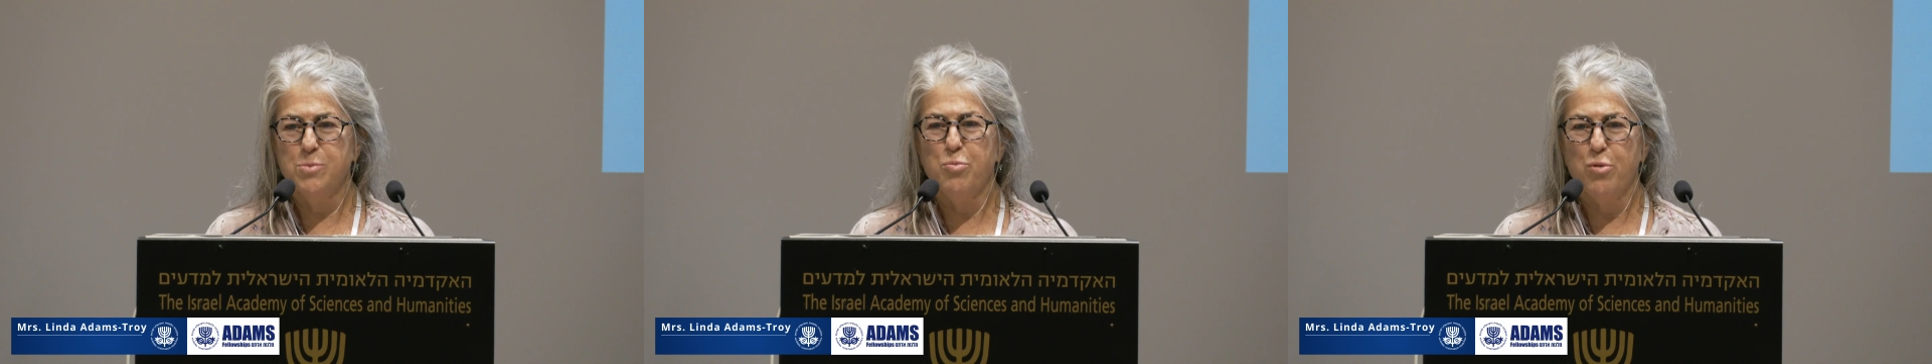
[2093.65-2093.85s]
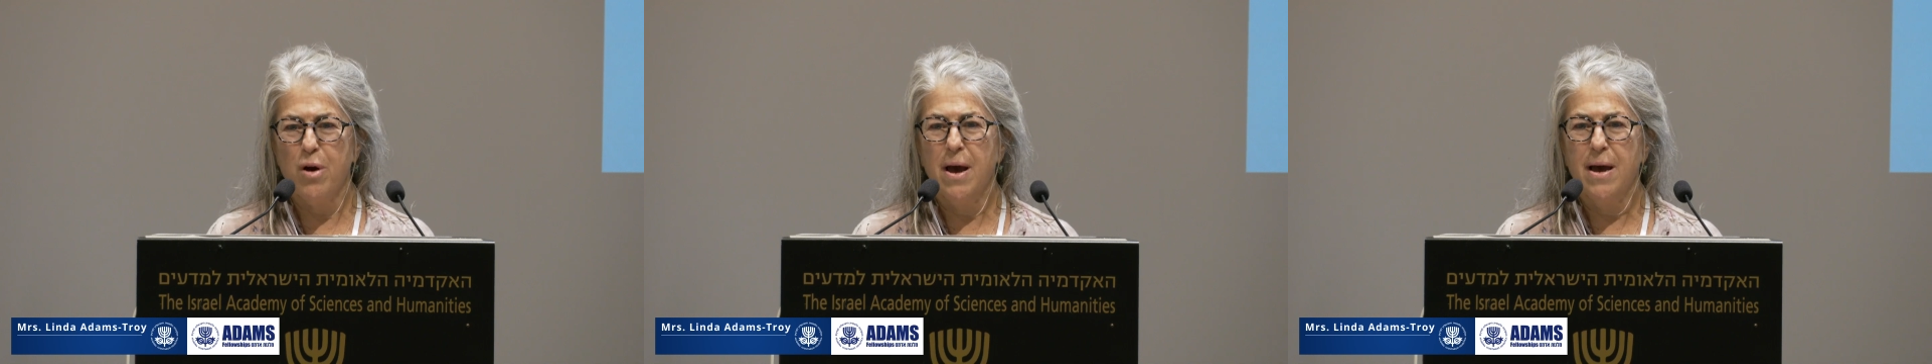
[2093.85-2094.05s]

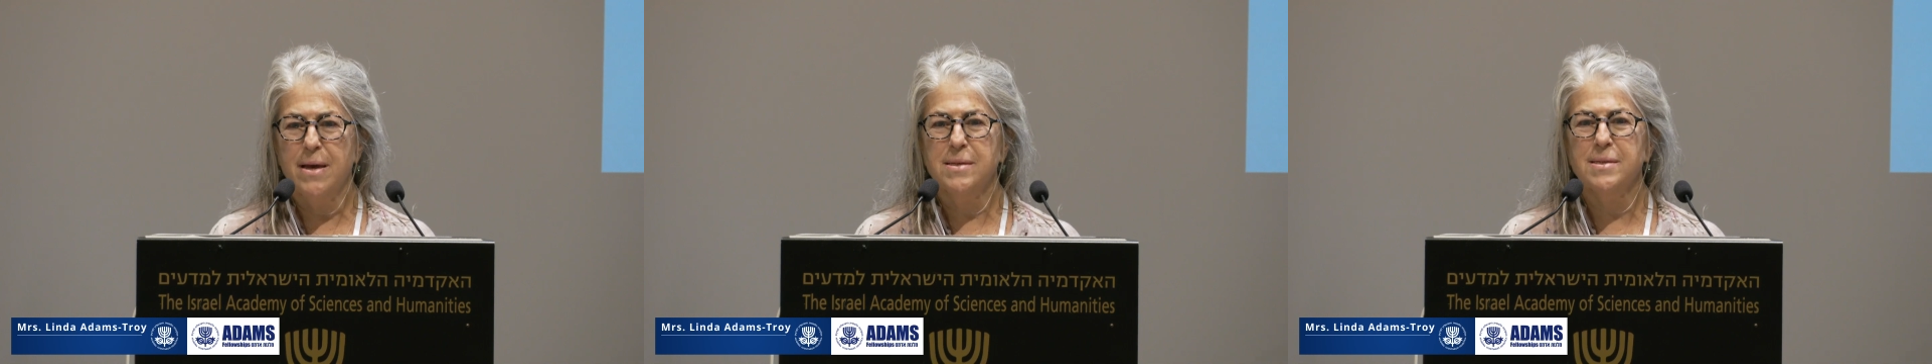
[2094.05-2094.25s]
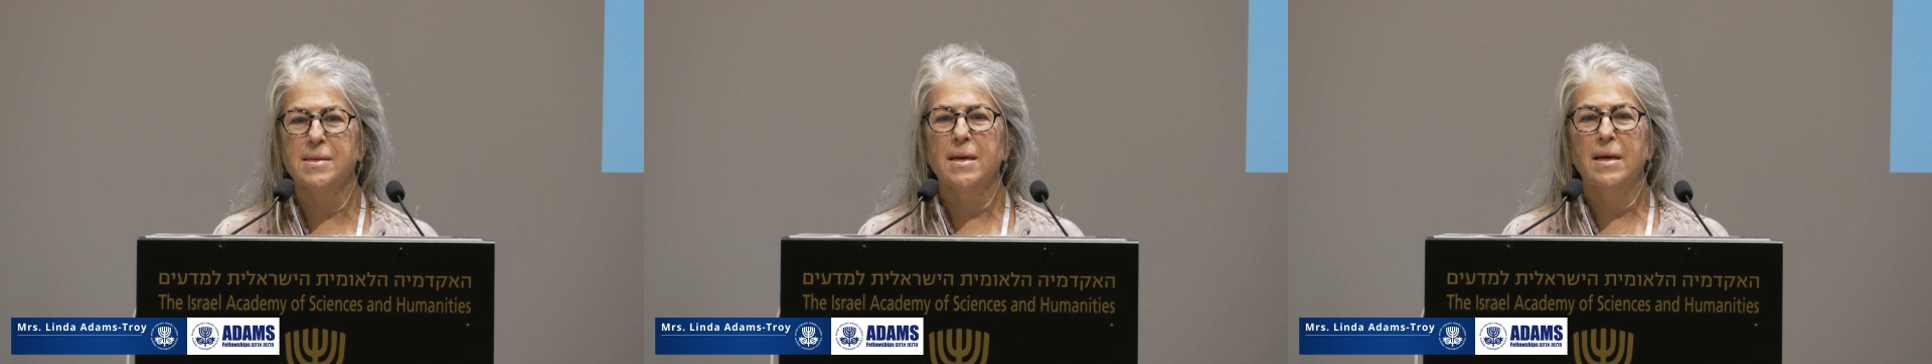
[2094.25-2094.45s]

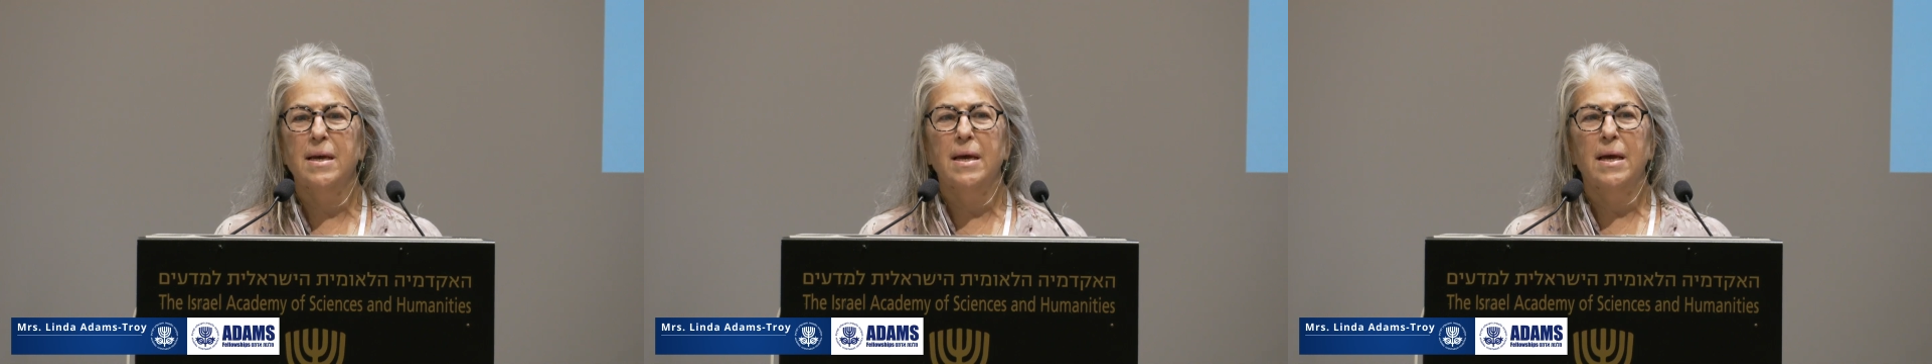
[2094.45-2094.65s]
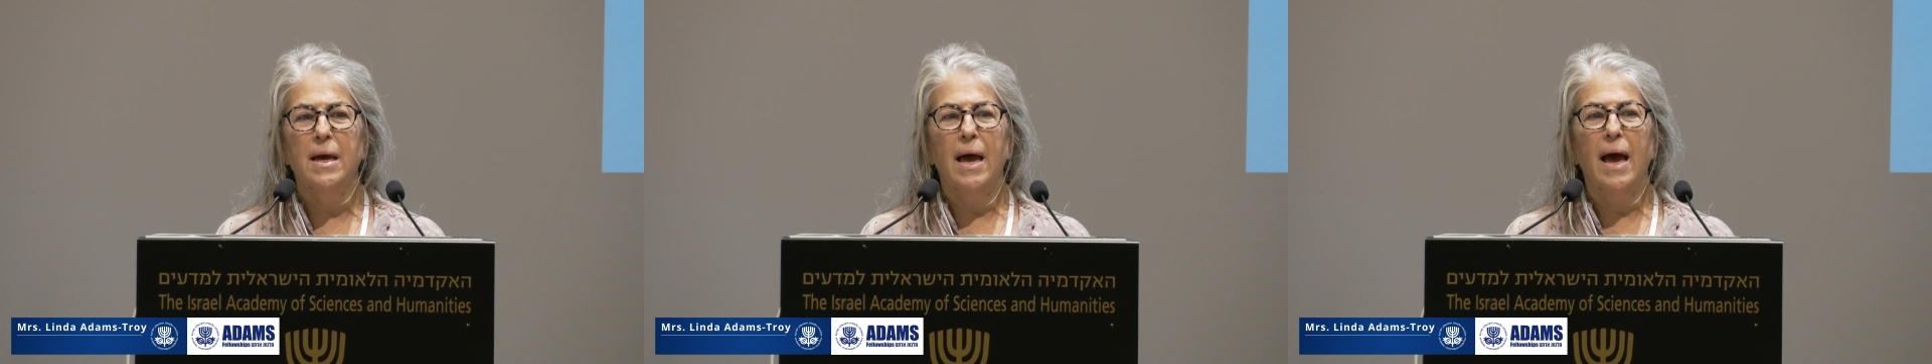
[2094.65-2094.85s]
prize,
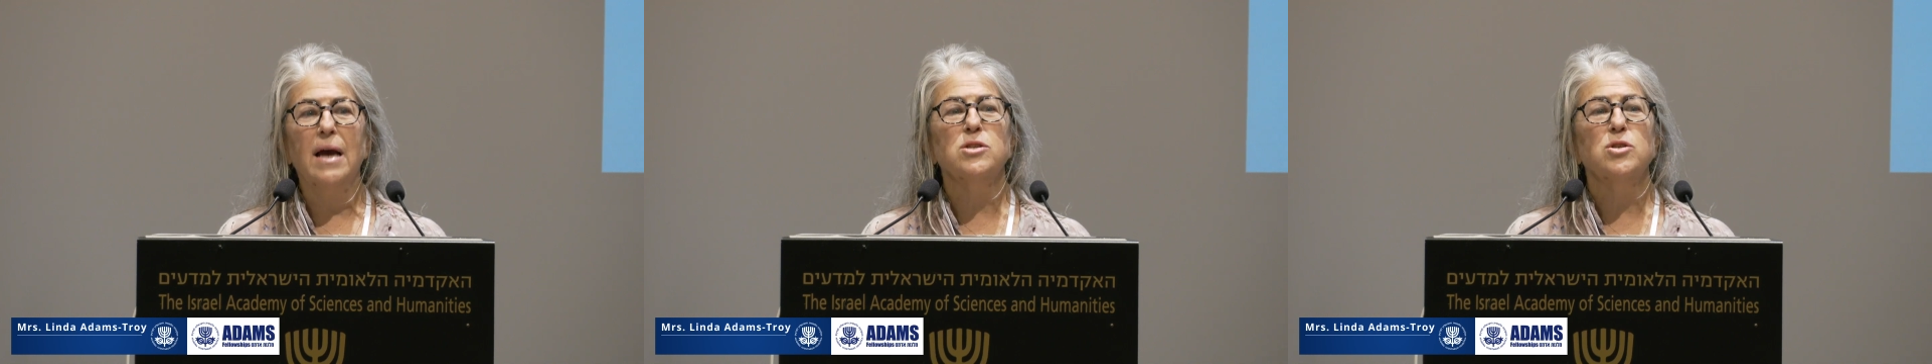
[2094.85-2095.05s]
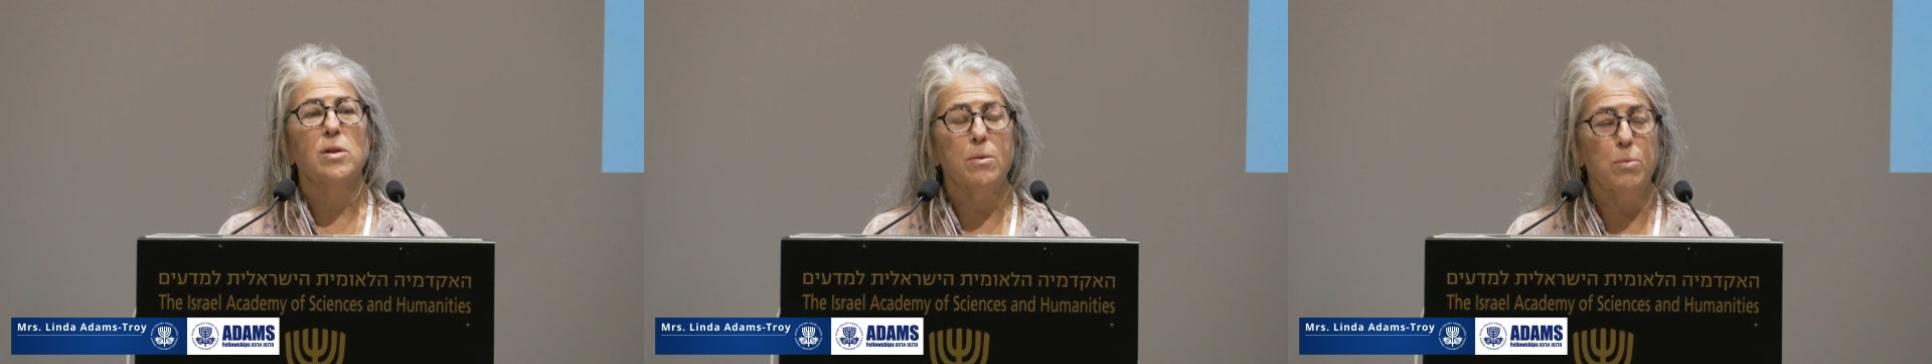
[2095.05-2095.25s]

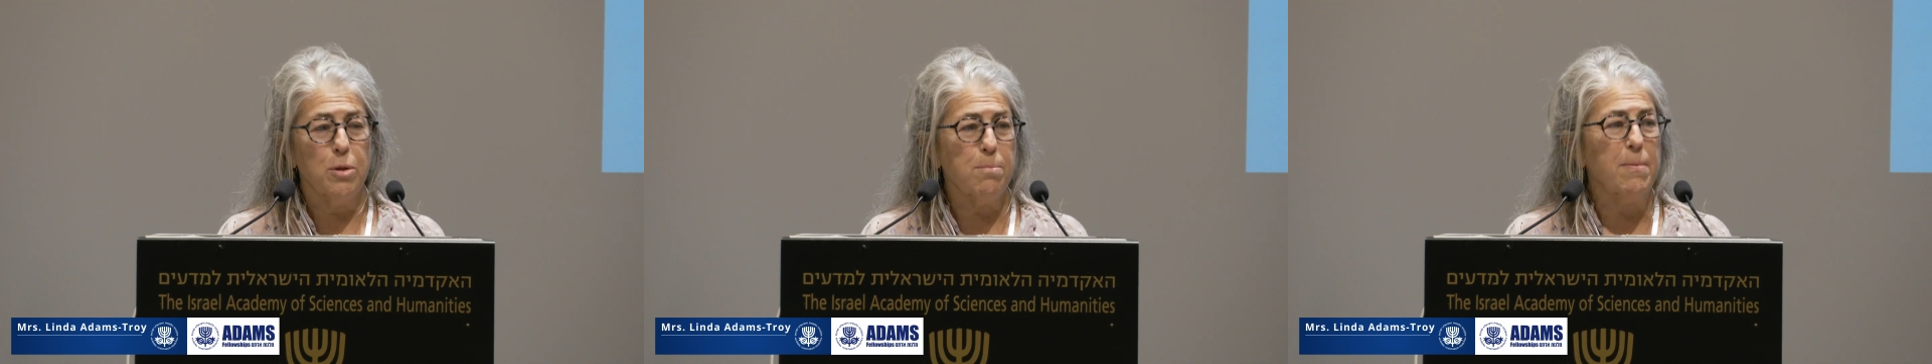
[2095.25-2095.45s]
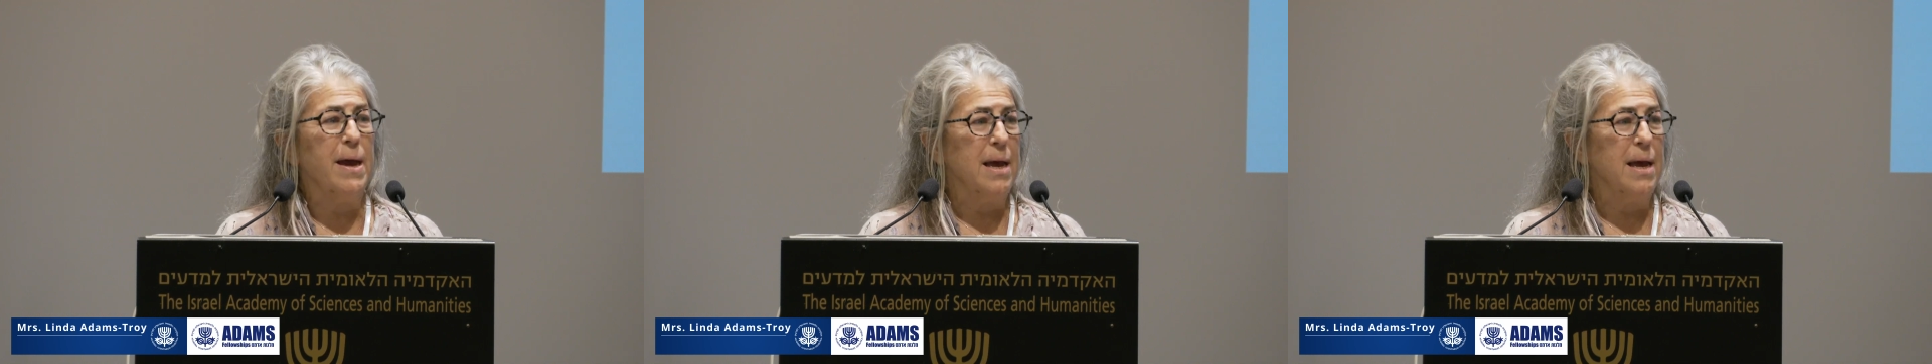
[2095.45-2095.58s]
actually with my